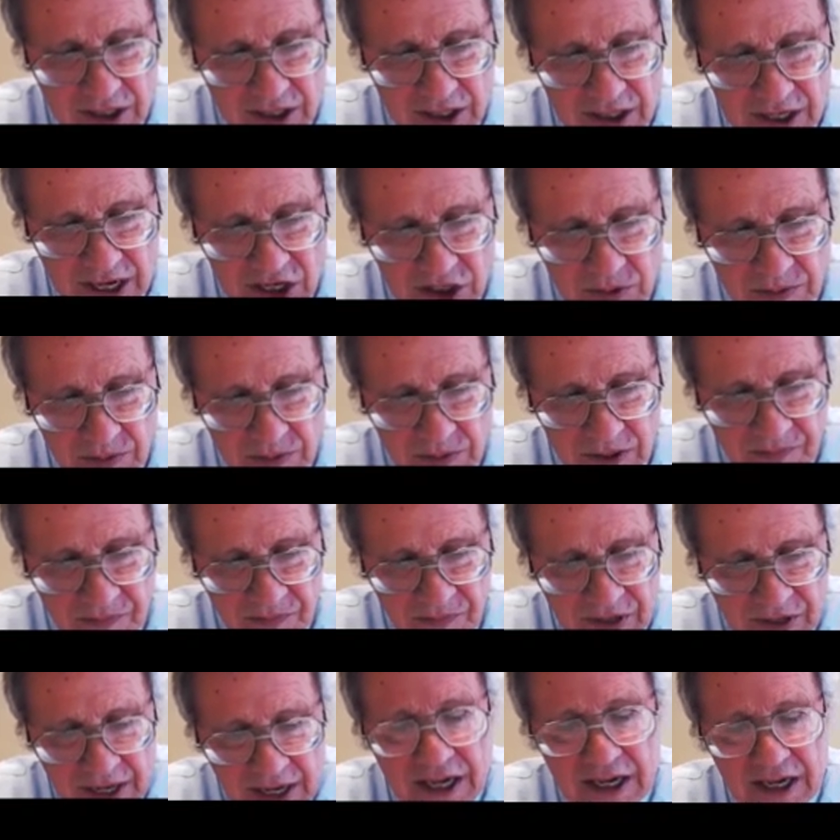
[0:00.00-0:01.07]
engagement.
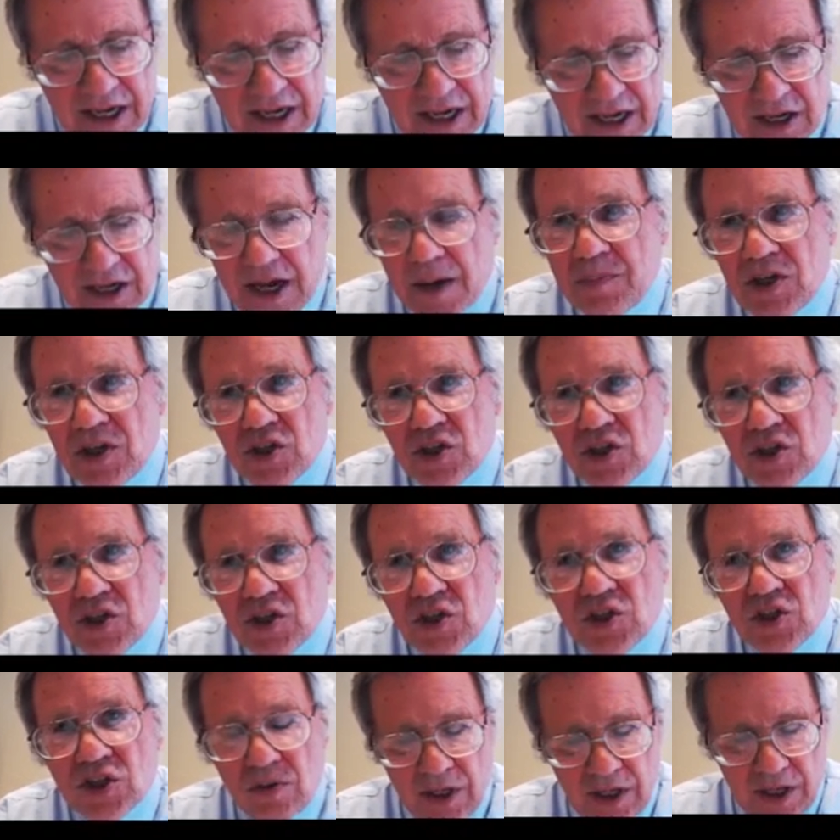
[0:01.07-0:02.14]
It cannot be
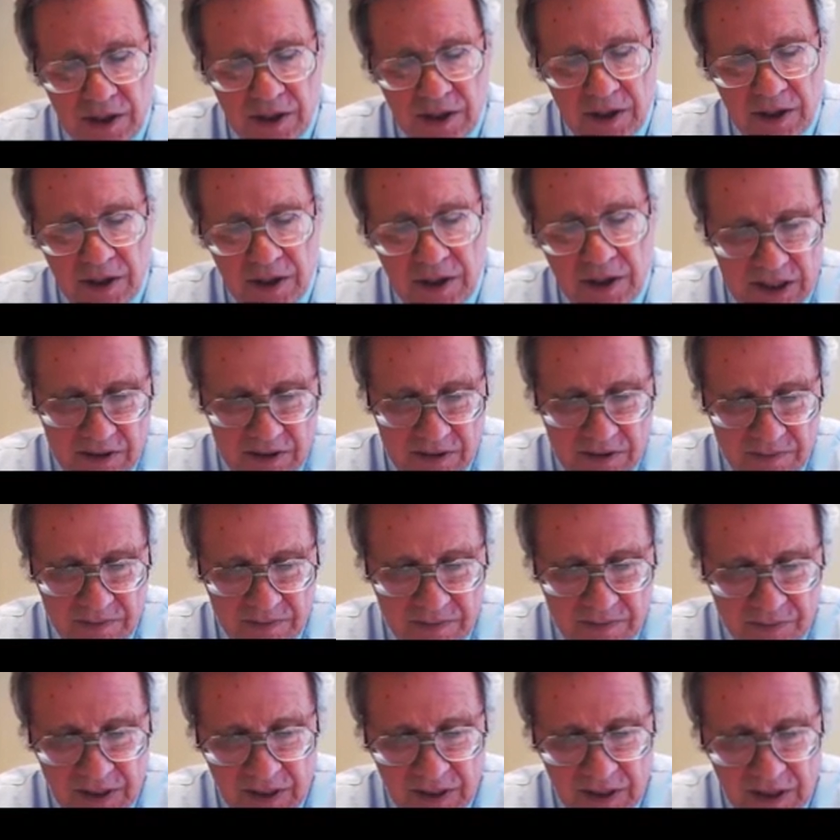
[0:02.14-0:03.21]
so limited
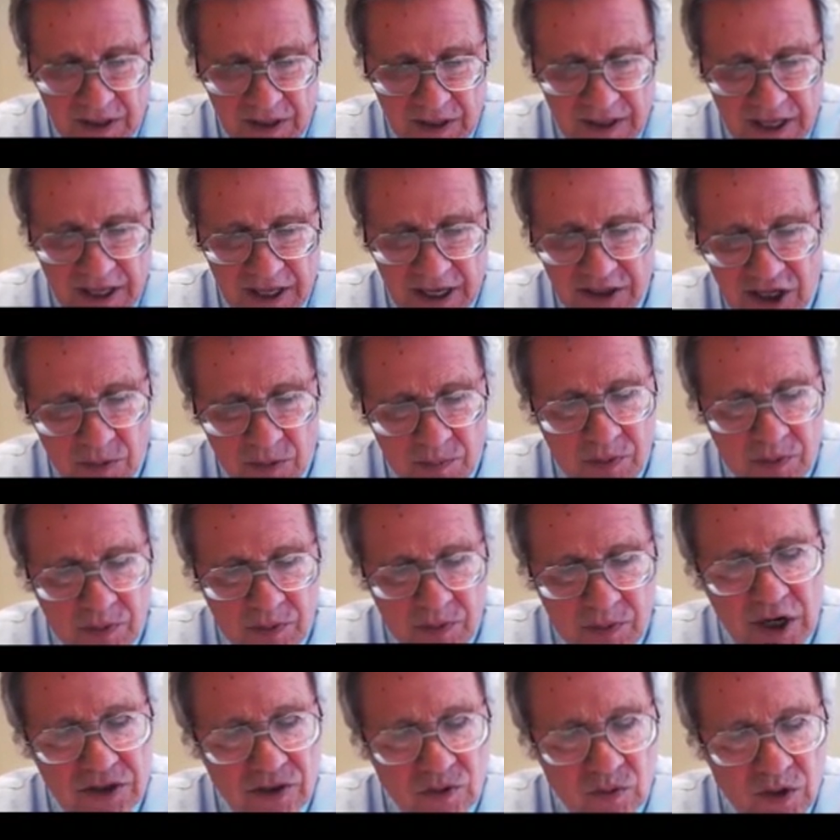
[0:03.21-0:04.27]
that the
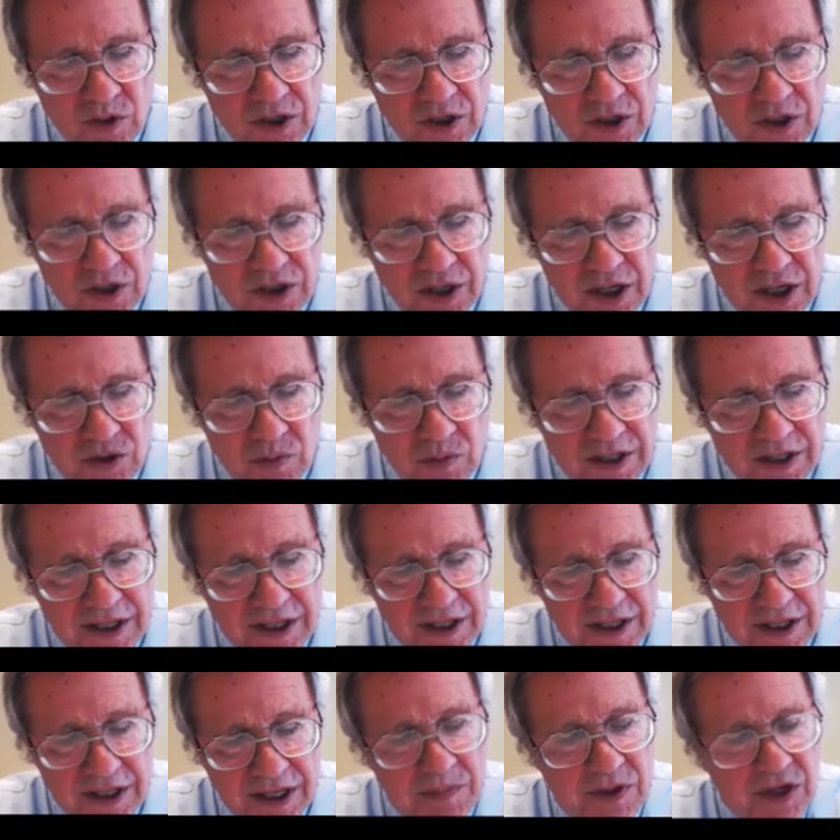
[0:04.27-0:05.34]
appraisal results
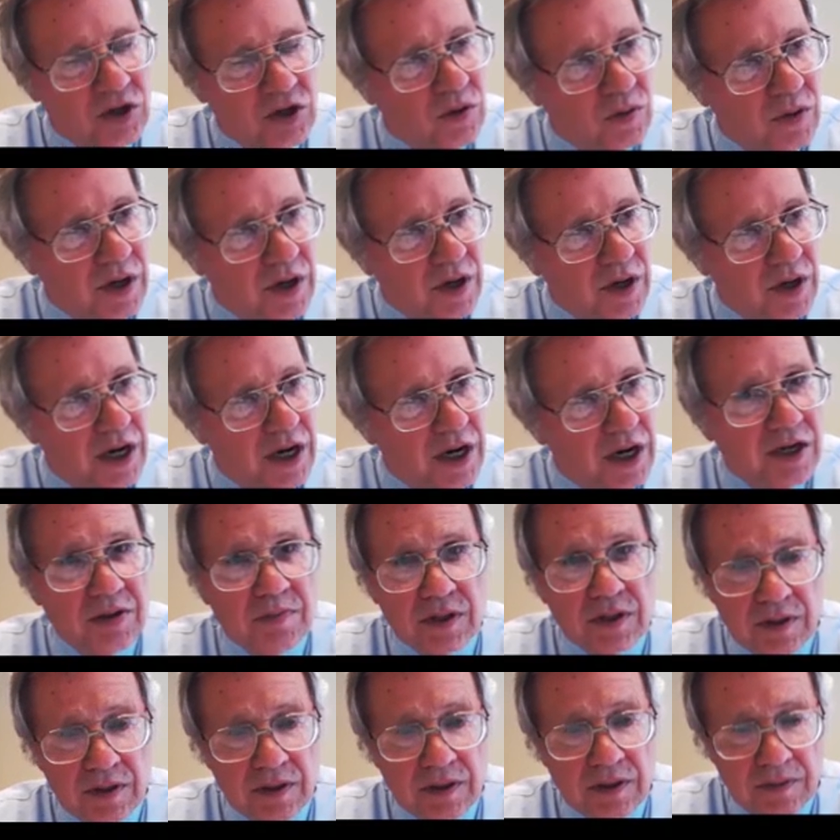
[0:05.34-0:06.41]
would not be
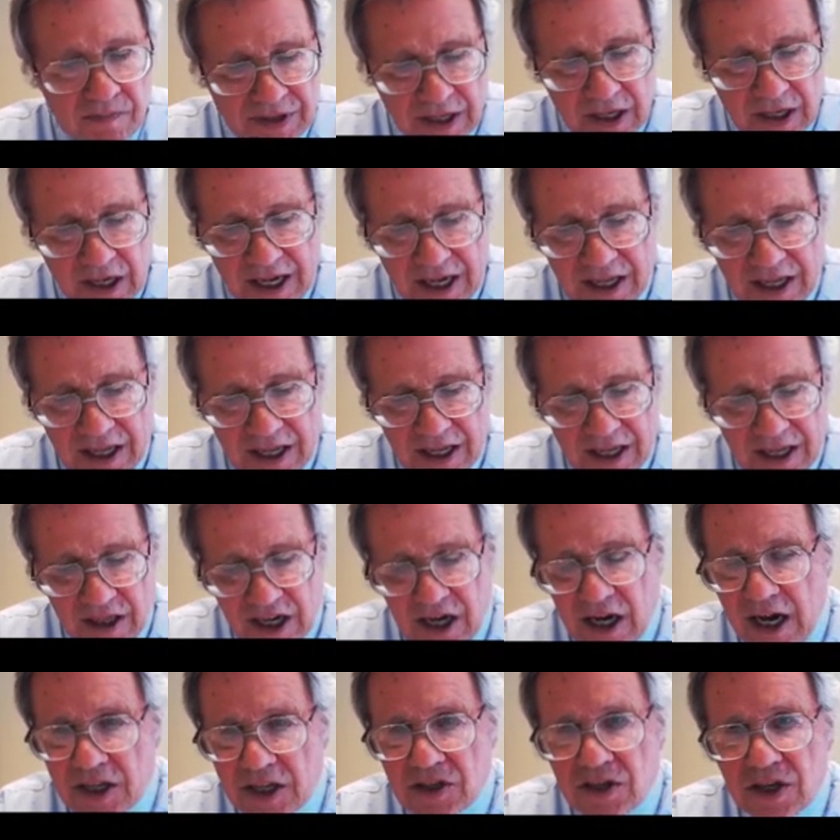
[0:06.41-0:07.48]
credible in the
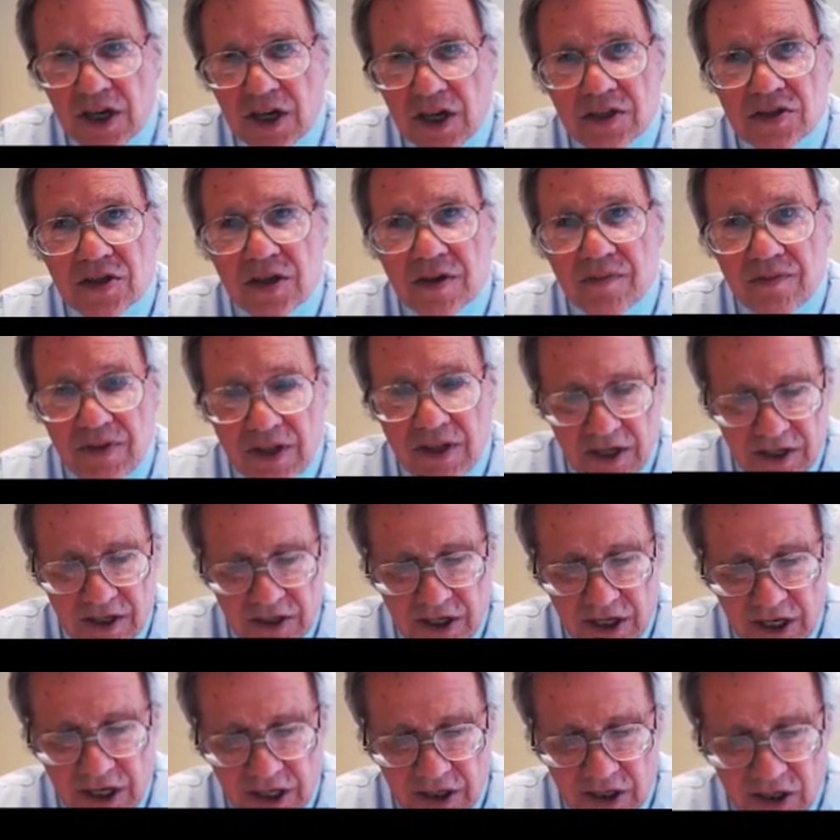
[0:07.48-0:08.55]
contents of the
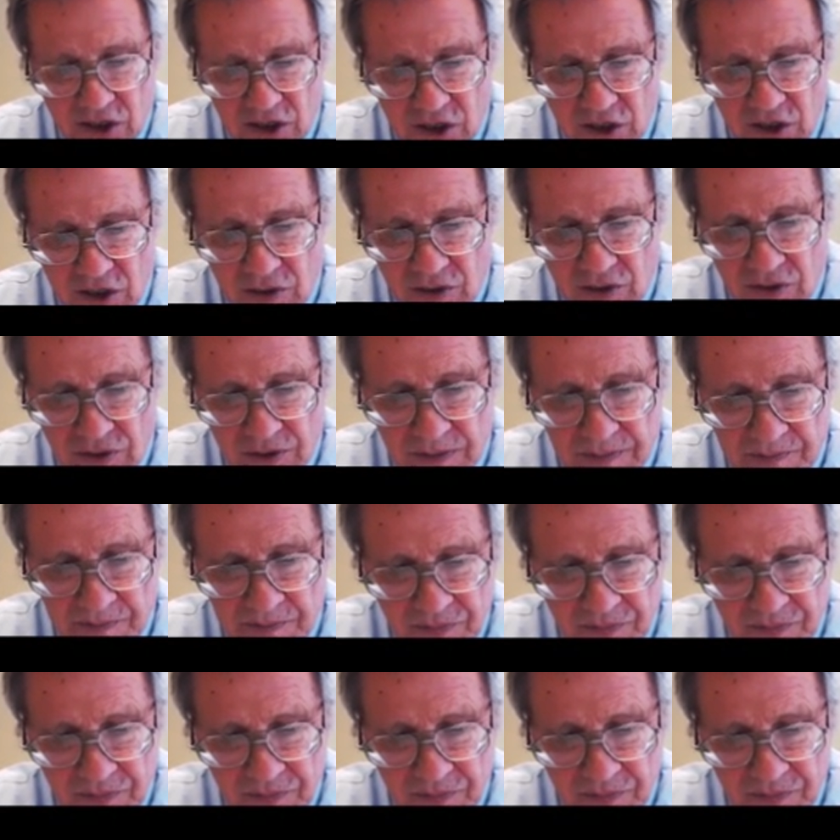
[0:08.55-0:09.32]
intended use.